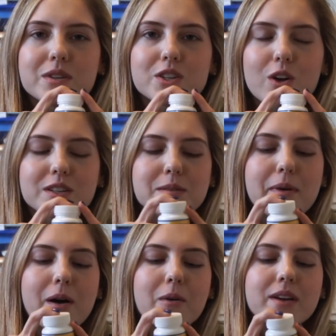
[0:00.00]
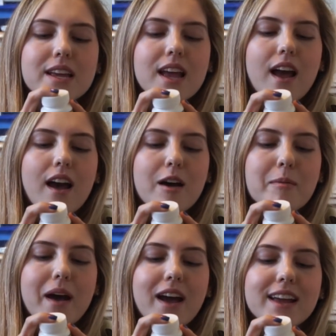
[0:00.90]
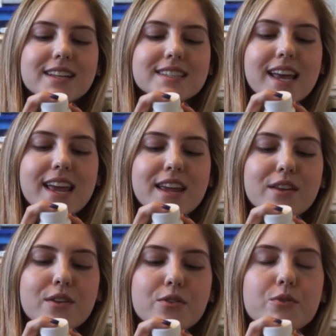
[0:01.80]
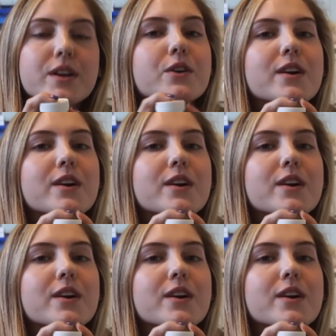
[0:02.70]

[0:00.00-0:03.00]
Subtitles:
talks about. I take 3